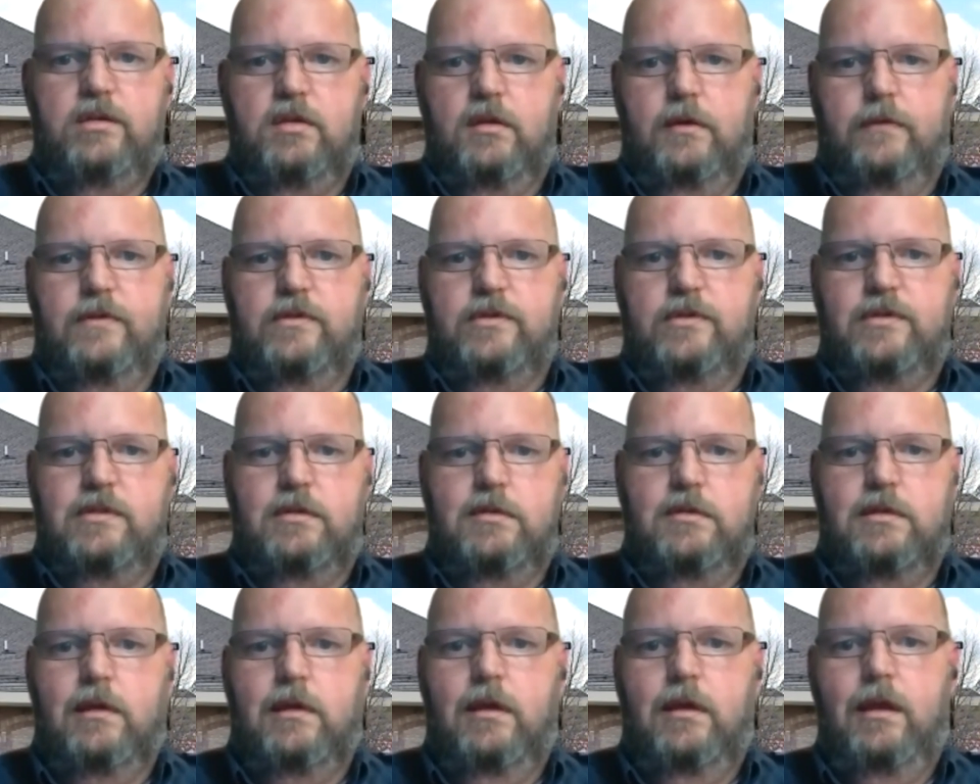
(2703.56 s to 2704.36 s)

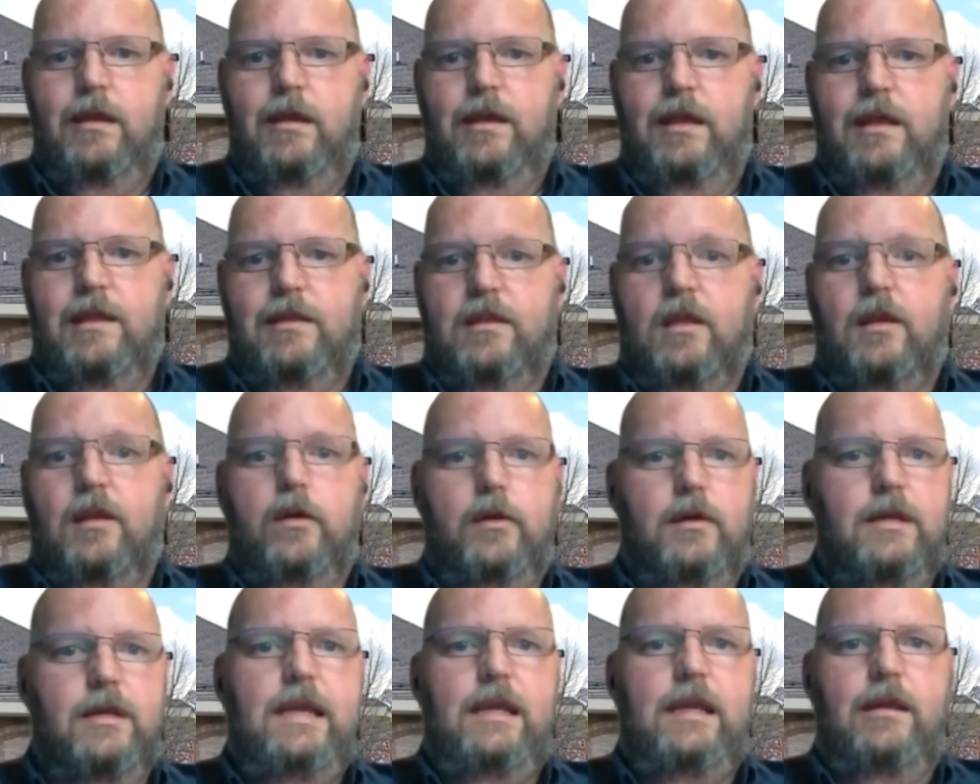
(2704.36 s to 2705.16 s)
services that
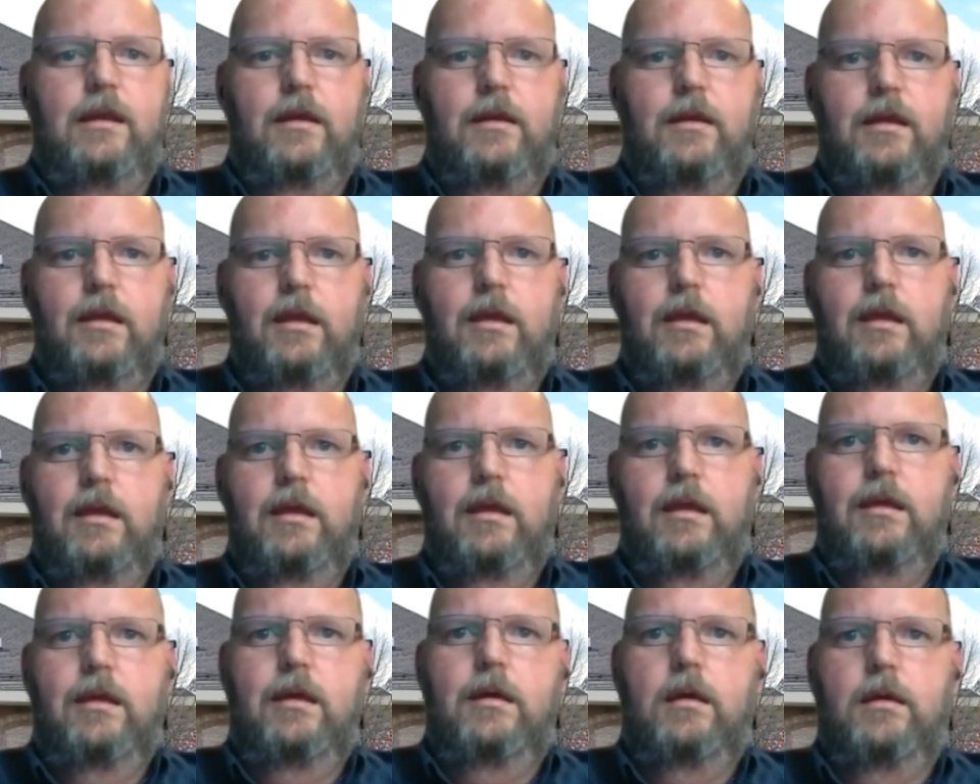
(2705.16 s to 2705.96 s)
are needed.
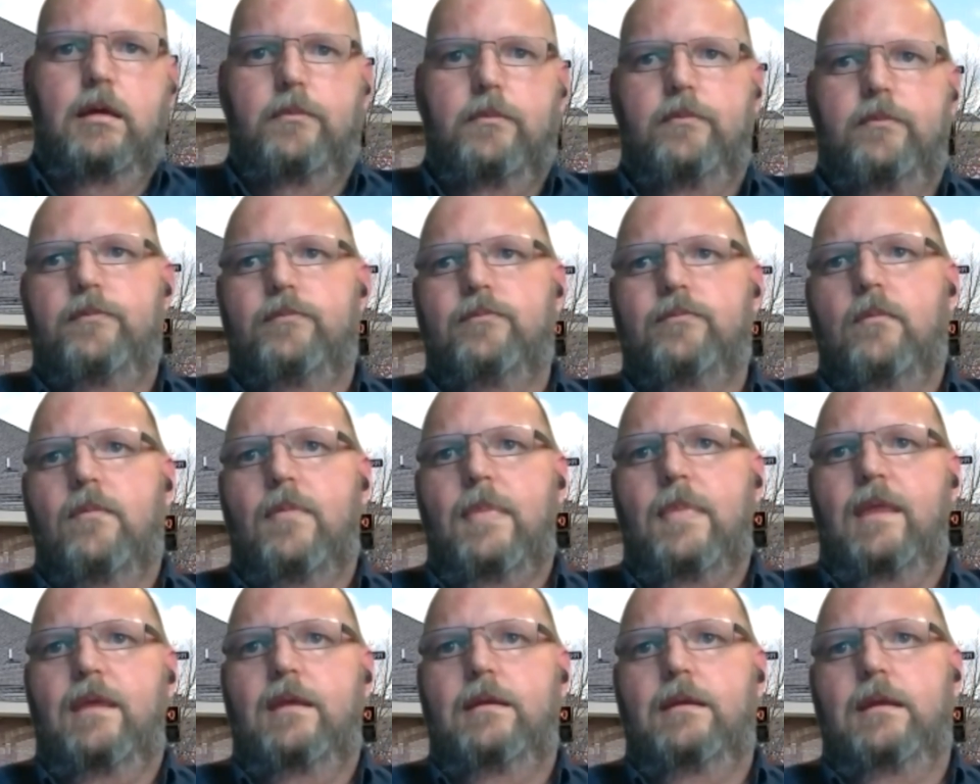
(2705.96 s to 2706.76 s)
Um,
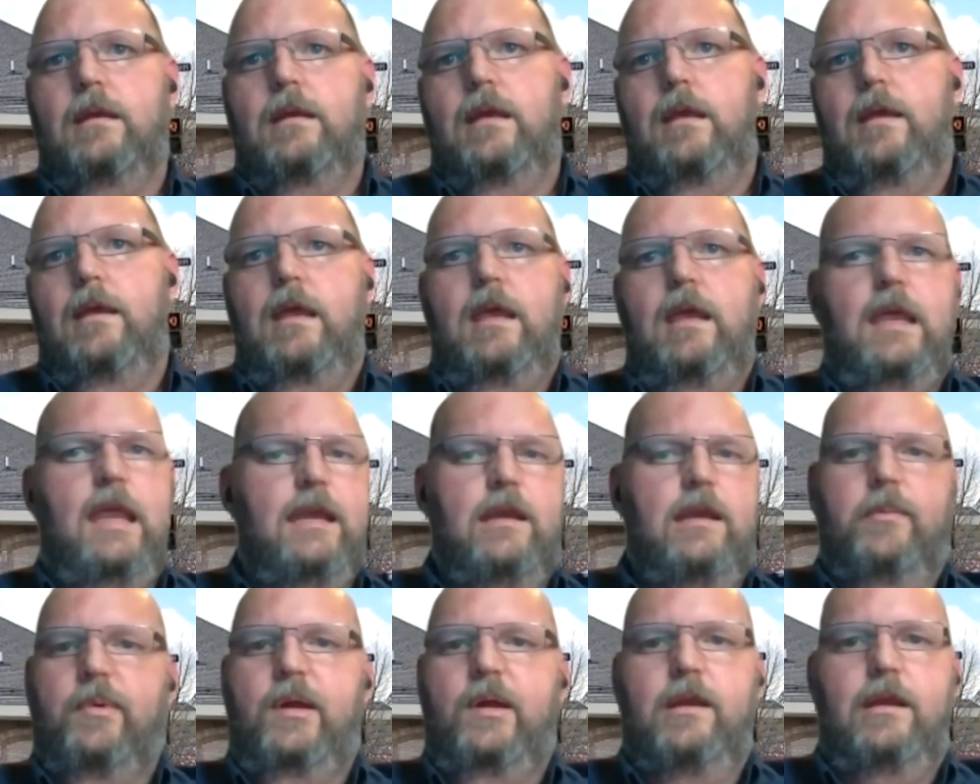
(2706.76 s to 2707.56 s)

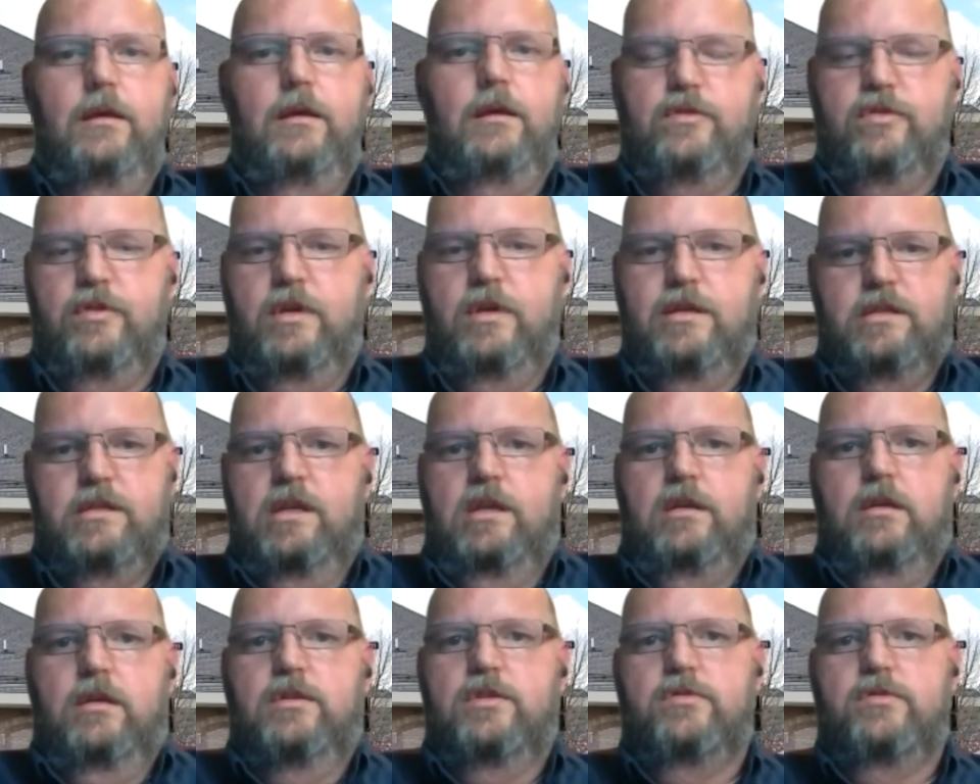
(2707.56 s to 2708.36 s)
Anybody in transit
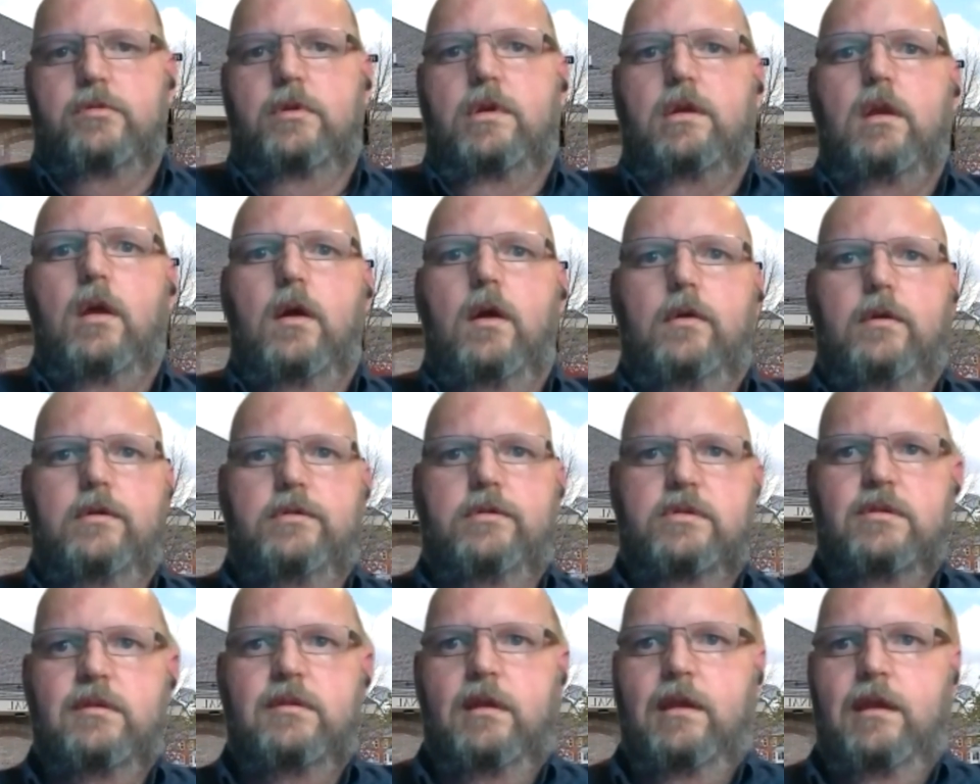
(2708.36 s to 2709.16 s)
industry
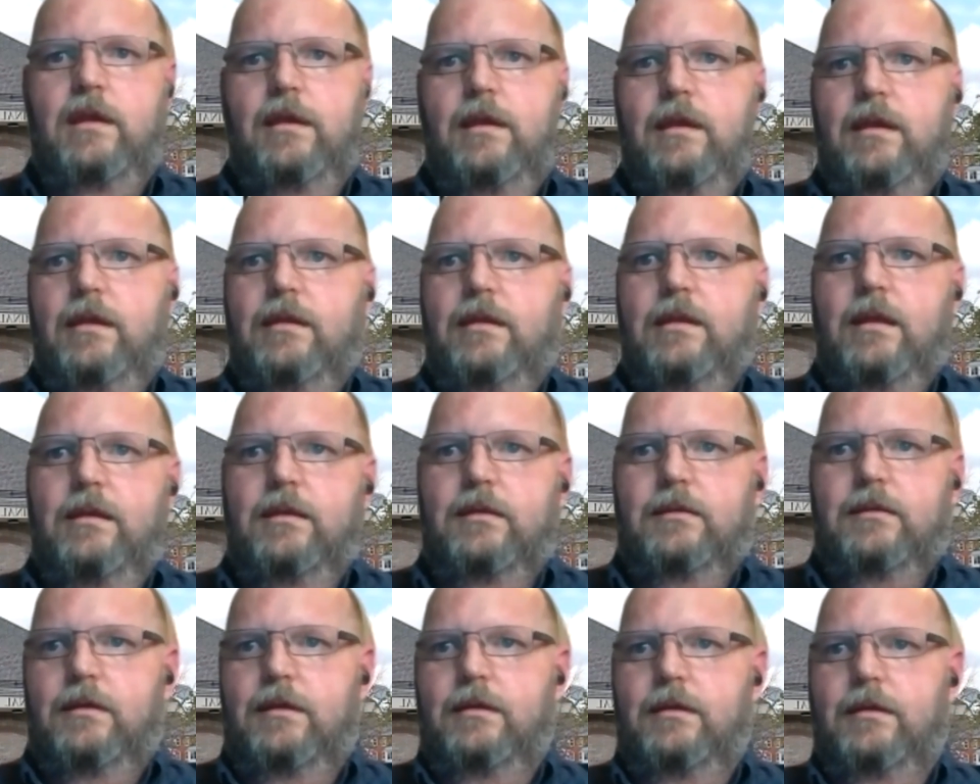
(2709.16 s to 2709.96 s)
knows
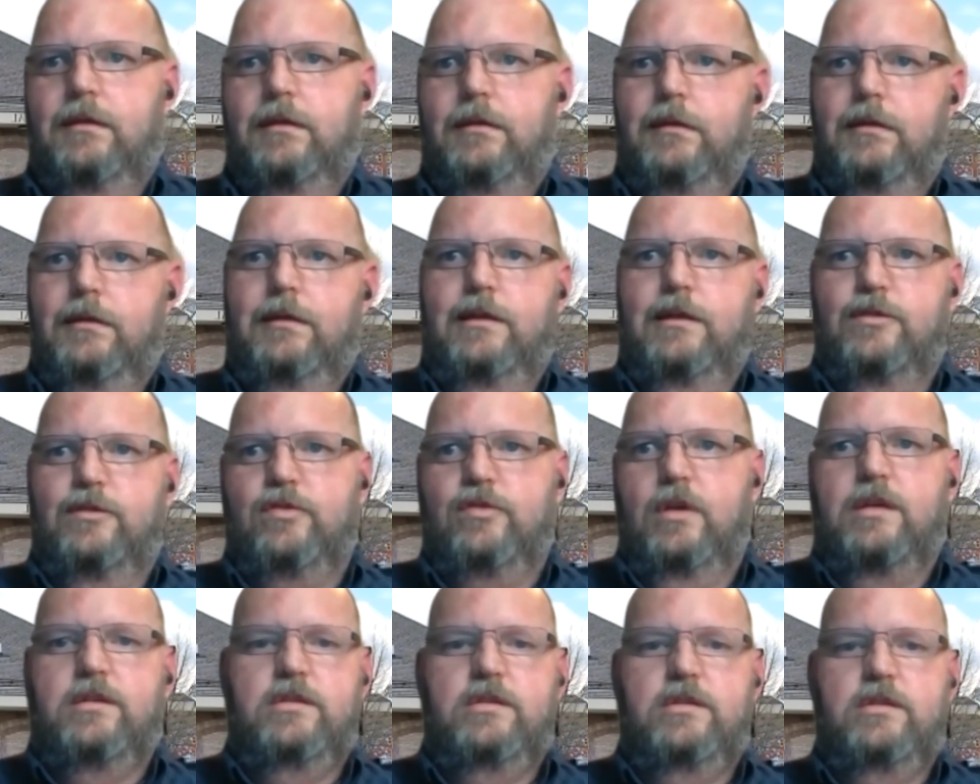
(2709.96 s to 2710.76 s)
that the
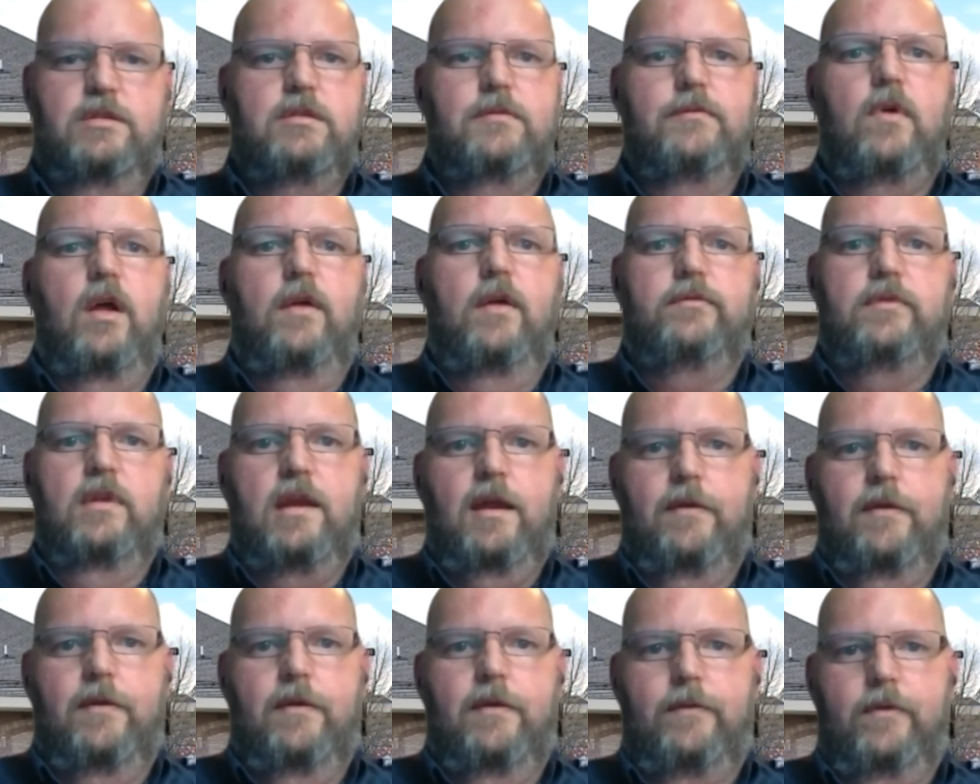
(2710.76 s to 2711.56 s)
transit's involved in
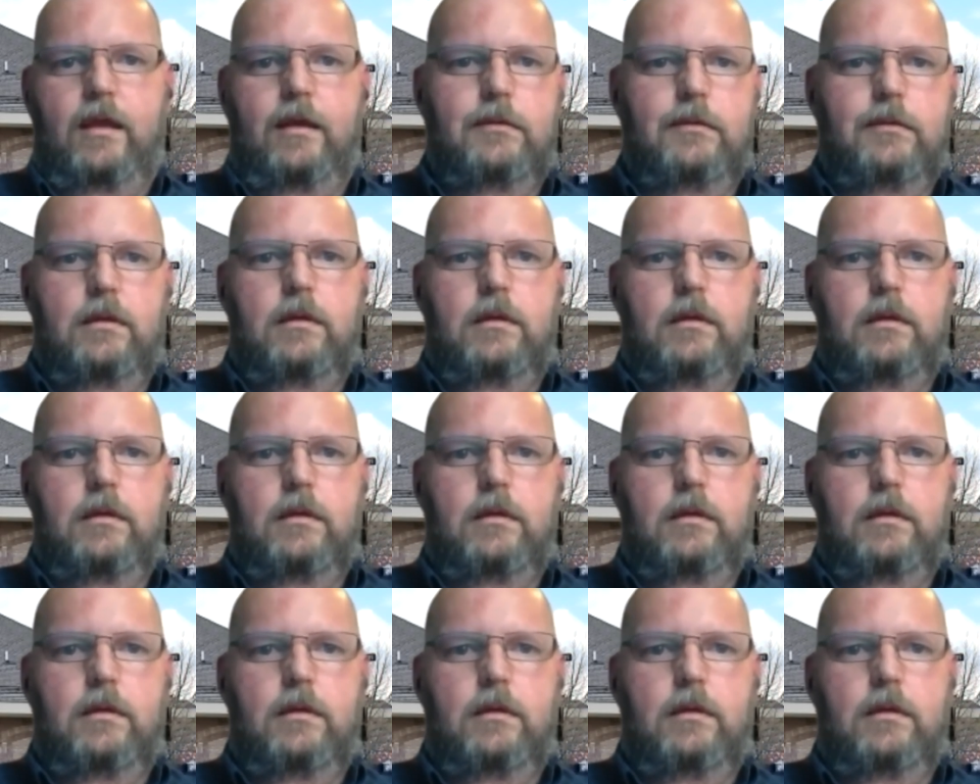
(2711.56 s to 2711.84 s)
everything.